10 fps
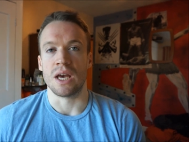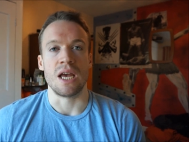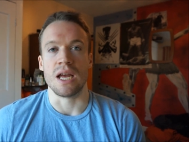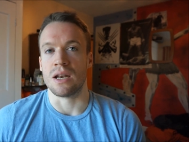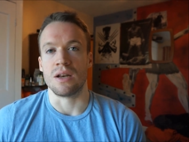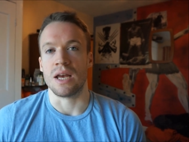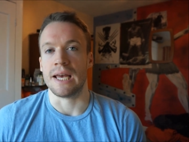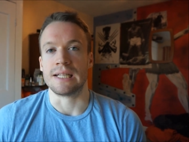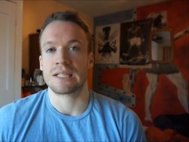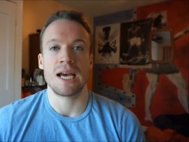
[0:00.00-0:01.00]
in
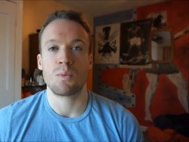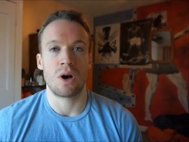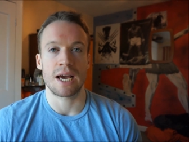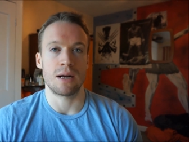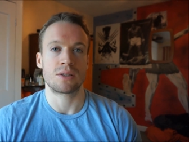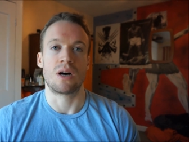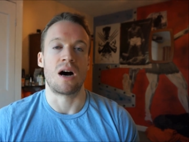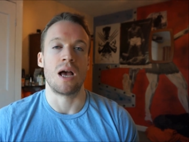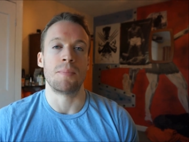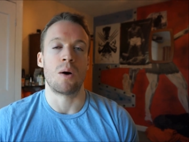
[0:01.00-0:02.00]
in ten workouts
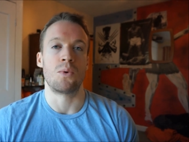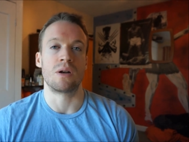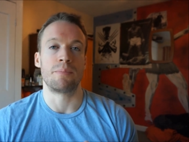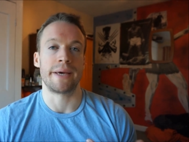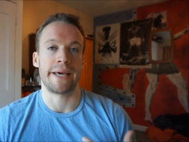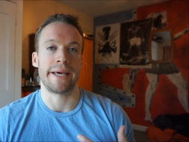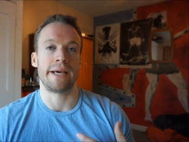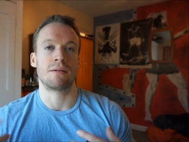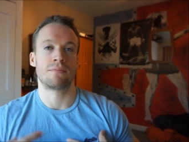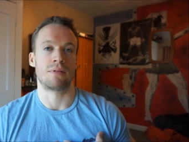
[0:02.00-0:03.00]
time, I want to be,